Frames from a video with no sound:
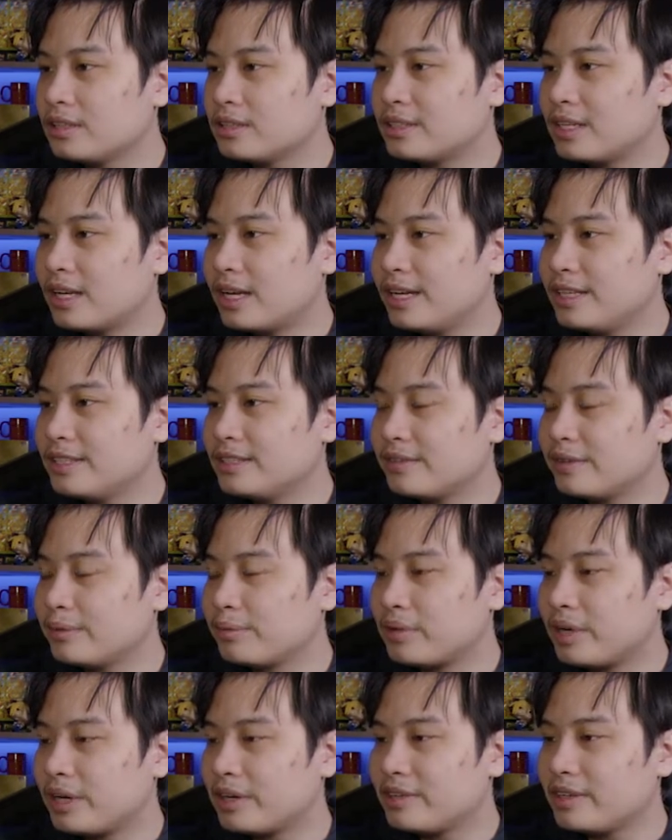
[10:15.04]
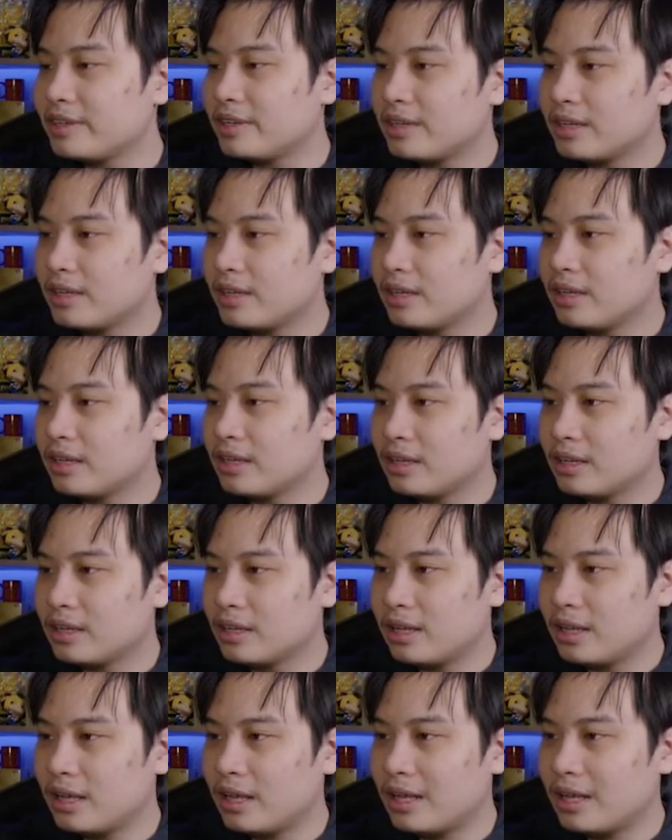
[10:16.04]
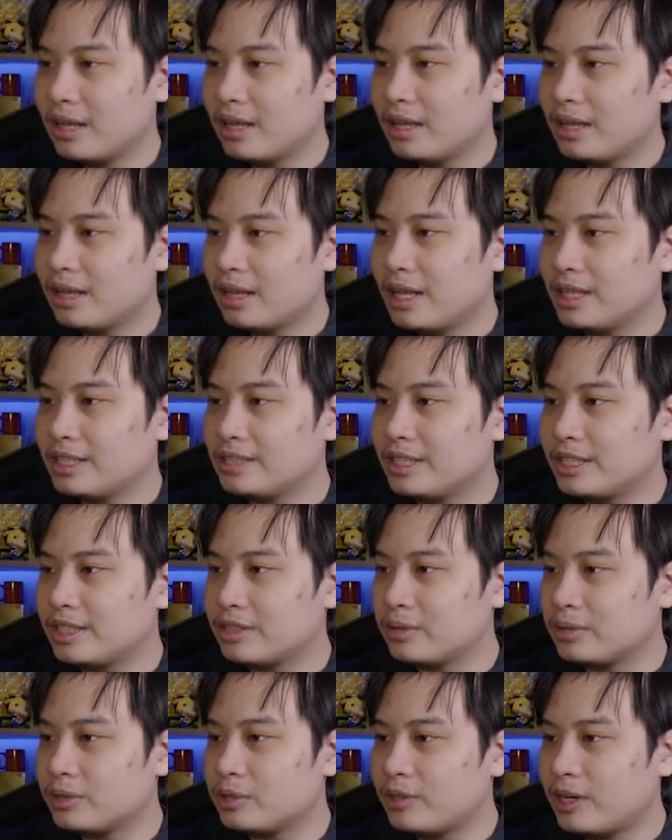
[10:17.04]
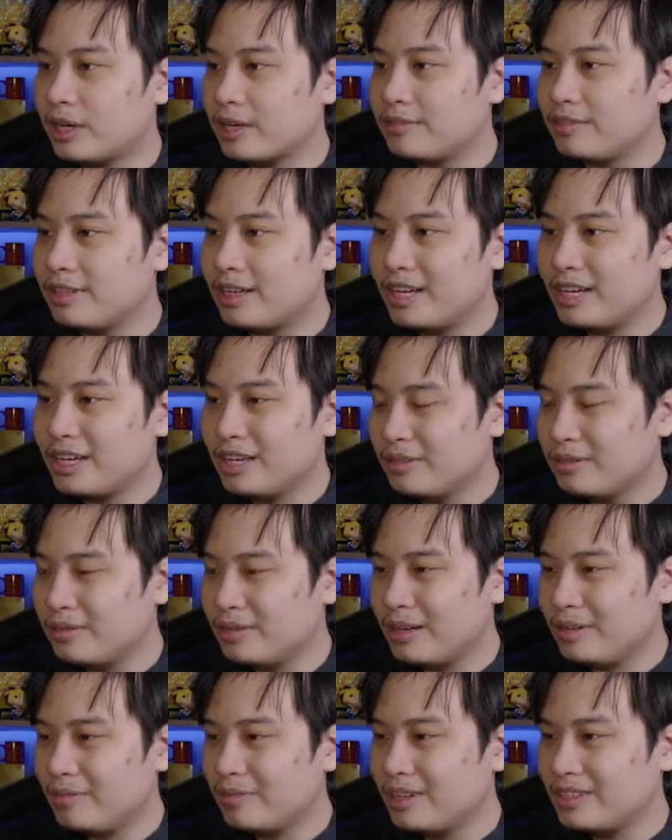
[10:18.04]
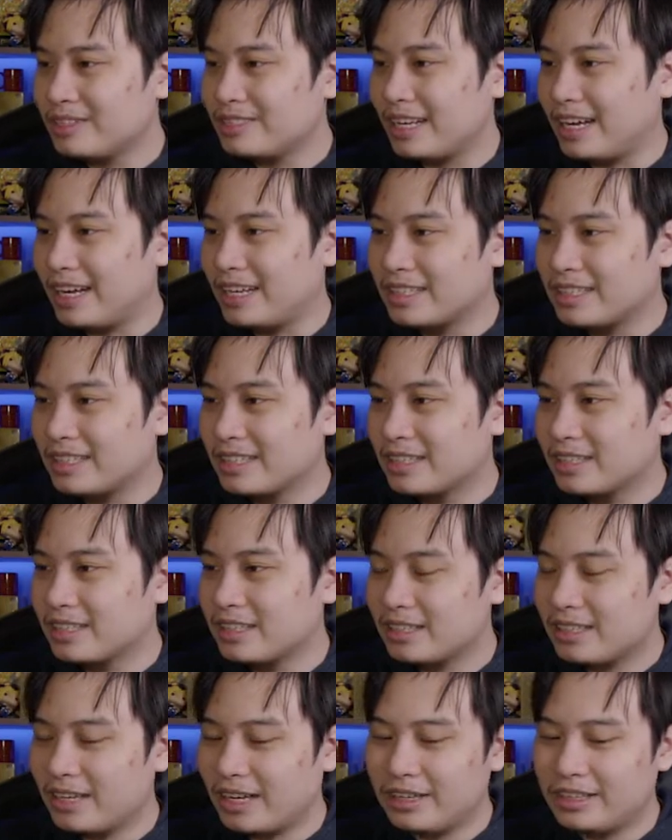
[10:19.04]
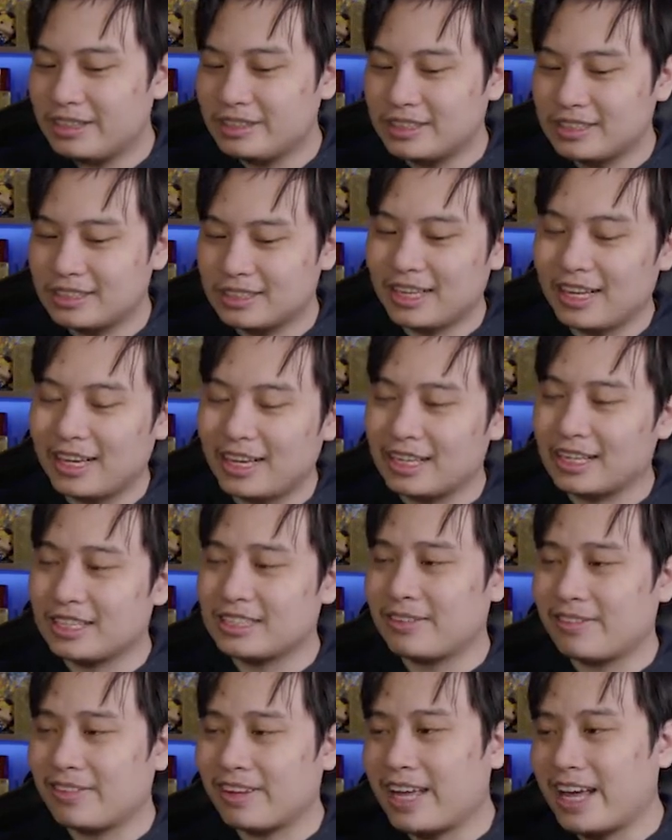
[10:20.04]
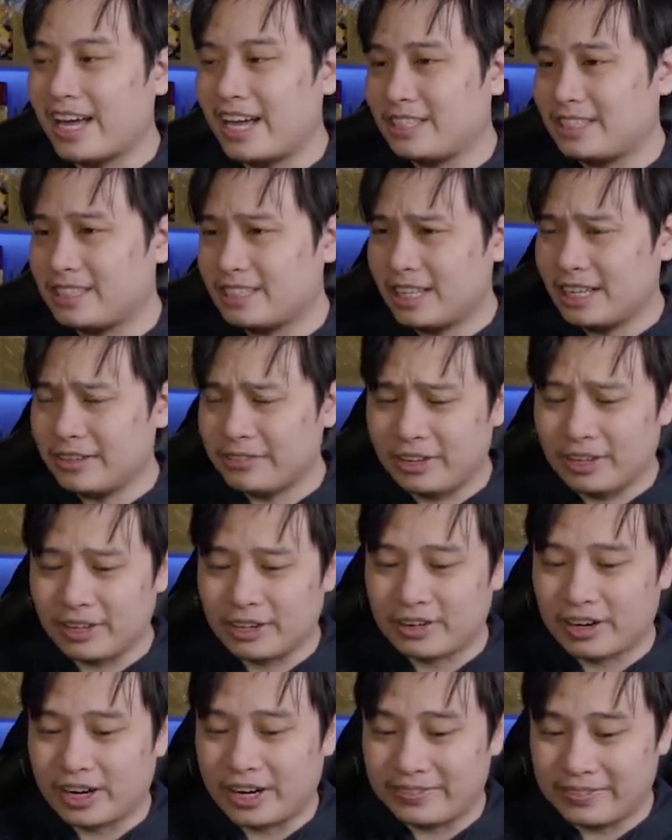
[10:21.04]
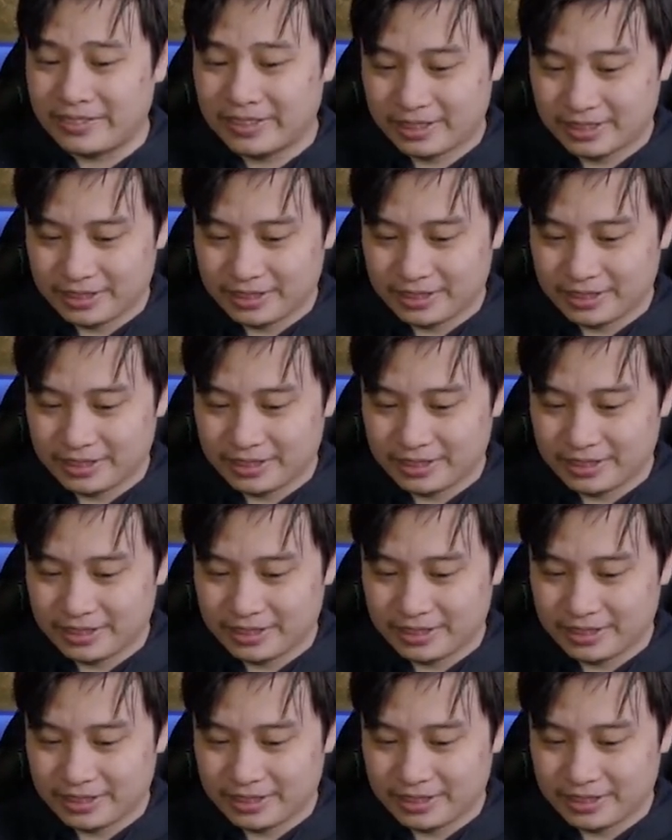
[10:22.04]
Ties of the Brethren, Inzektor Dragonfly. What is that? That is just like some Gantz level of crap.